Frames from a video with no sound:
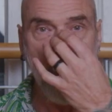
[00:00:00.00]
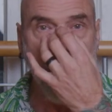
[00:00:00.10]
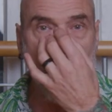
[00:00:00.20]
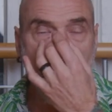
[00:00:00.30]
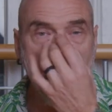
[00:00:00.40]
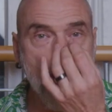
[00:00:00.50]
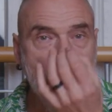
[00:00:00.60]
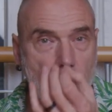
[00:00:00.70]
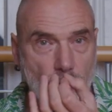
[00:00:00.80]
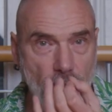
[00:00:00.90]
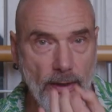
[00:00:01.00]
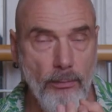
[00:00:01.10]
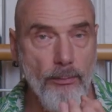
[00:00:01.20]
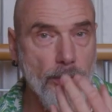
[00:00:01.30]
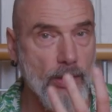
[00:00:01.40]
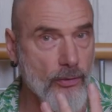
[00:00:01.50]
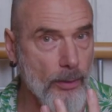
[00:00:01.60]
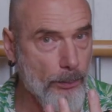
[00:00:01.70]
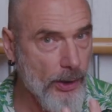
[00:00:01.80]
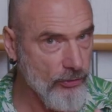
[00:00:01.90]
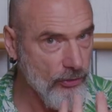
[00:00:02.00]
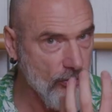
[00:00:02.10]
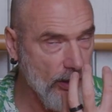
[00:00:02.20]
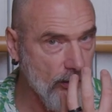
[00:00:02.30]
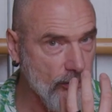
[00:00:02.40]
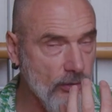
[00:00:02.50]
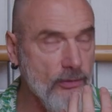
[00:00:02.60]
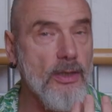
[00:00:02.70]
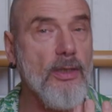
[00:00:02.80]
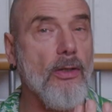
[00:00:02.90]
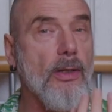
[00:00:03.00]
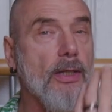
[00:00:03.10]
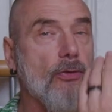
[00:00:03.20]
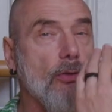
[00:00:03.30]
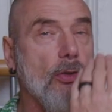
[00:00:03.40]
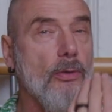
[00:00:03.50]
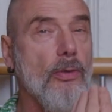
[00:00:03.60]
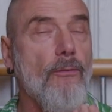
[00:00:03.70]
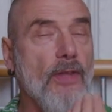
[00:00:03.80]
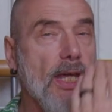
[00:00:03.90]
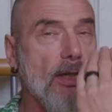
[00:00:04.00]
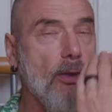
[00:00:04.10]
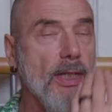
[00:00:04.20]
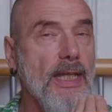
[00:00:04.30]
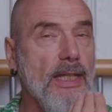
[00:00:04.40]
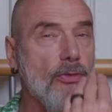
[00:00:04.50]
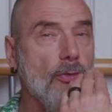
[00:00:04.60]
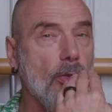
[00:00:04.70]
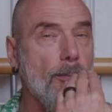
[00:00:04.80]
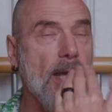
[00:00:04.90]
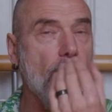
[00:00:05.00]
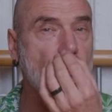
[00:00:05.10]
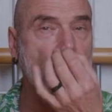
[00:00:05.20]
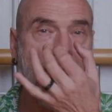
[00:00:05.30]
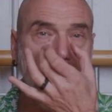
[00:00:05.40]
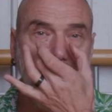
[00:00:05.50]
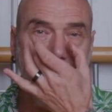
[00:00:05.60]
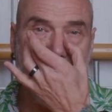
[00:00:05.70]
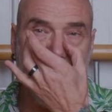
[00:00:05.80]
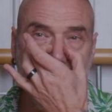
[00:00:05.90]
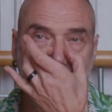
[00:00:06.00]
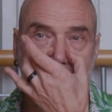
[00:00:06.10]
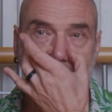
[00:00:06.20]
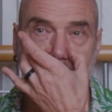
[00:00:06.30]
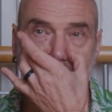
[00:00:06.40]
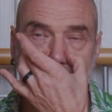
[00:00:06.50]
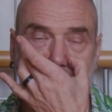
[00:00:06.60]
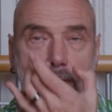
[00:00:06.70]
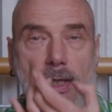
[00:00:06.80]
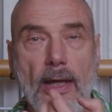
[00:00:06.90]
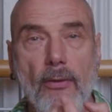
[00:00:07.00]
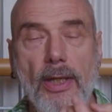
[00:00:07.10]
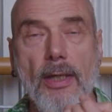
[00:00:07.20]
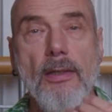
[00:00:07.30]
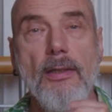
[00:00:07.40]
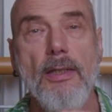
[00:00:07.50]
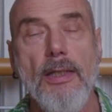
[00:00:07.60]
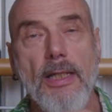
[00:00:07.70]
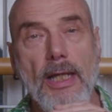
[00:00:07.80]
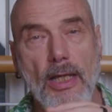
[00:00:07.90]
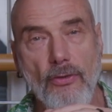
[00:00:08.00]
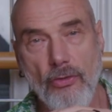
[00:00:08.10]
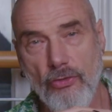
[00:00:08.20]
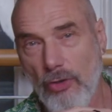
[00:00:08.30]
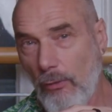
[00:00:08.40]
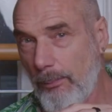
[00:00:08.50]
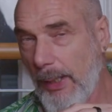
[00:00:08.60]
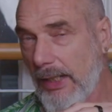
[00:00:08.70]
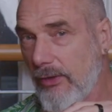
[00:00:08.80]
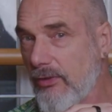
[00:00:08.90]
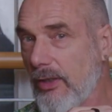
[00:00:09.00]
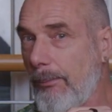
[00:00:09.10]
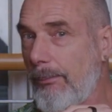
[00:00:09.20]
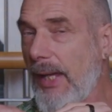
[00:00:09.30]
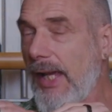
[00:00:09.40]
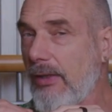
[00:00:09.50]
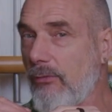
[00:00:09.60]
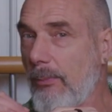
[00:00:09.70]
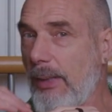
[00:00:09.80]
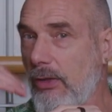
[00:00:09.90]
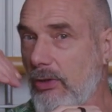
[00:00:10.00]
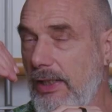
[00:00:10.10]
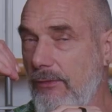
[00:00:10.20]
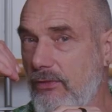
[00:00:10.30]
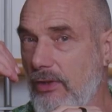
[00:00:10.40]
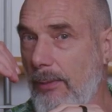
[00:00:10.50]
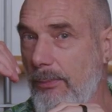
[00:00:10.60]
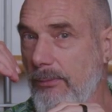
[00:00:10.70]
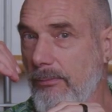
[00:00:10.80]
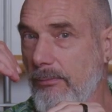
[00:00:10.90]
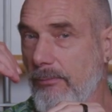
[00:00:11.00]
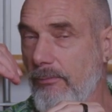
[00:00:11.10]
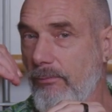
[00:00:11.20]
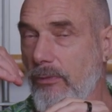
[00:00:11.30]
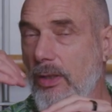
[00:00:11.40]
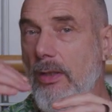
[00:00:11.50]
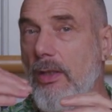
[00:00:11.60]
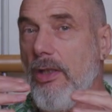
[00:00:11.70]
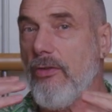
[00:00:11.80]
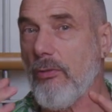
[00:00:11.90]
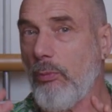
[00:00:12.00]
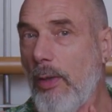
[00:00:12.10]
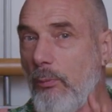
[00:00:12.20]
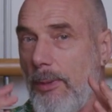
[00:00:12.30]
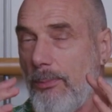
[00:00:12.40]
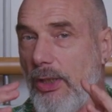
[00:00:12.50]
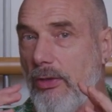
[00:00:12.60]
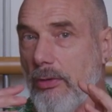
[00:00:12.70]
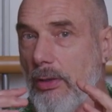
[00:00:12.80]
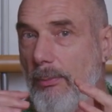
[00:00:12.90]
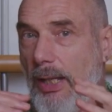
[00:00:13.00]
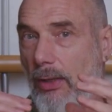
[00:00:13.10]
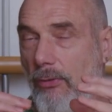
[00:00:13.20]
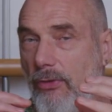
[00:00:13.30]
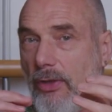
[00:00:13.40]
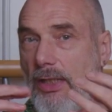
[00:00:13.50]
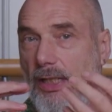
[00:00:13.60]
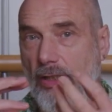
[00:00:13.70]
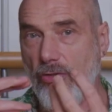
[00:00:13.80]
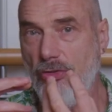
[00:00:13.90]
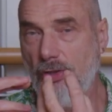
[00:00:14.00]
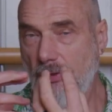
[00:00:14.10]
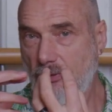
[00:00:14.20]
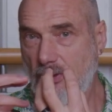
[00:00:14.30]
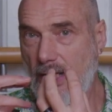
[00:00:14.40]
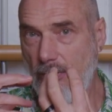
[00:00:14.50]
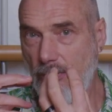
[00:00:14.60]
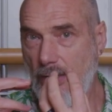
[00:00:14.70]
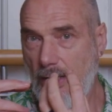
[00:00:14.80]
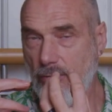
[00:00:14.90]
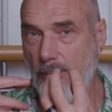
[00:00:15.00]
And what you might feel, because the pressure changes going in through the air going in through your mouth, is that these bits shut down here, and the soft palate at the back of your mouth lifts up. So when we breathe through the mouth, it shuts down the nasal